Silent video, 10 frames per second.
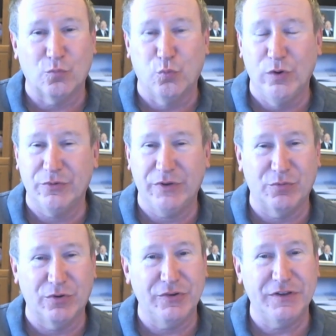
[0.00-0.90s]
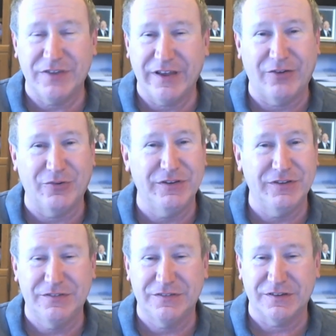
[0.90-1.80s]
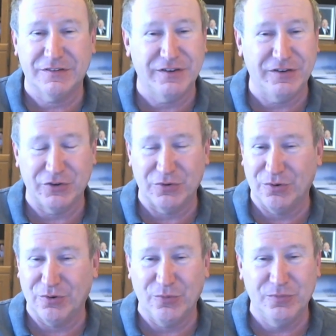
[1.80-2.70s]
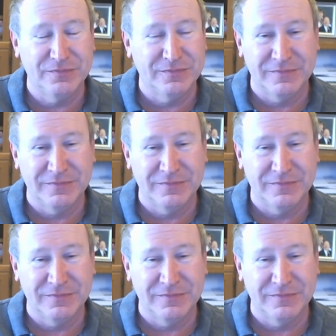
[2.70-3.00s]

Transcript: really, really talented 16-year-olds